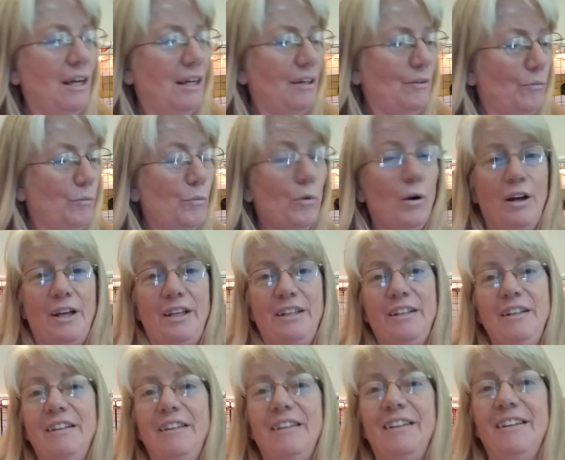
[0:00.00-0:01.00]
One,
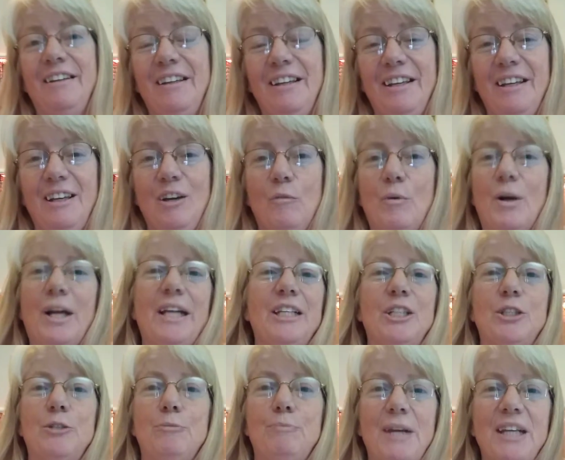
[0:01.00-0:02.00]
what kind
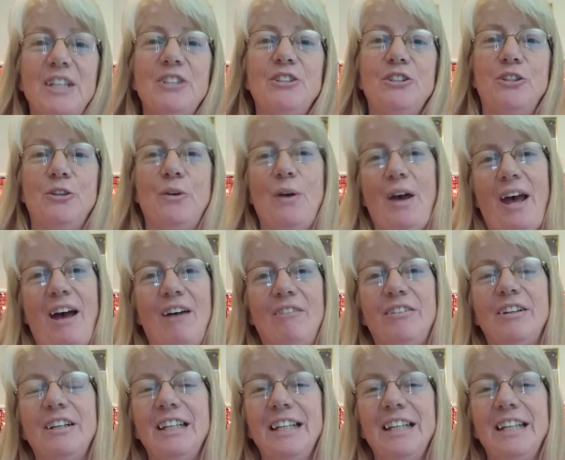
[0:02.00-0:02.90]
of space do you have?